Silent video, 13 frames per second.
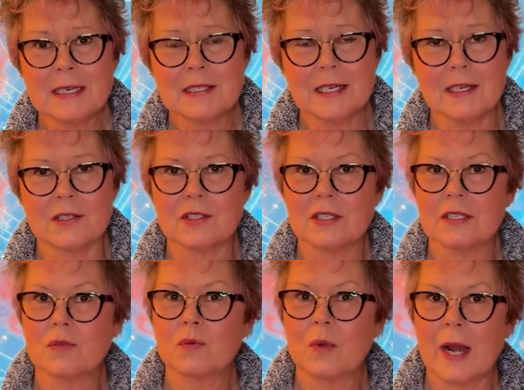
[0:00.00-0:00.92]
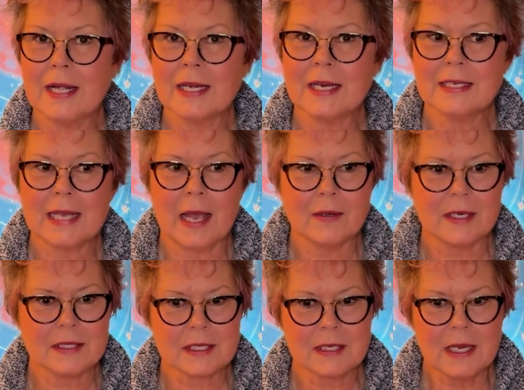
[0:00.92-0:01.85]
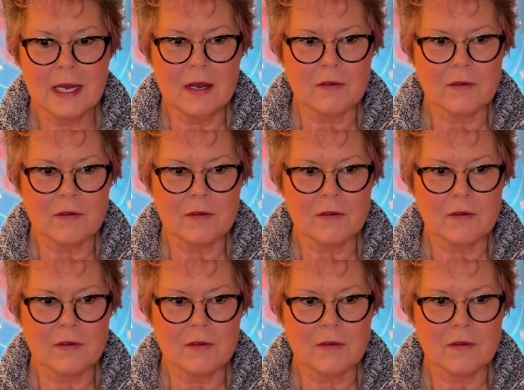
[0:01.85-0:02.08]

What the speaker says: sense, just writing it down. It's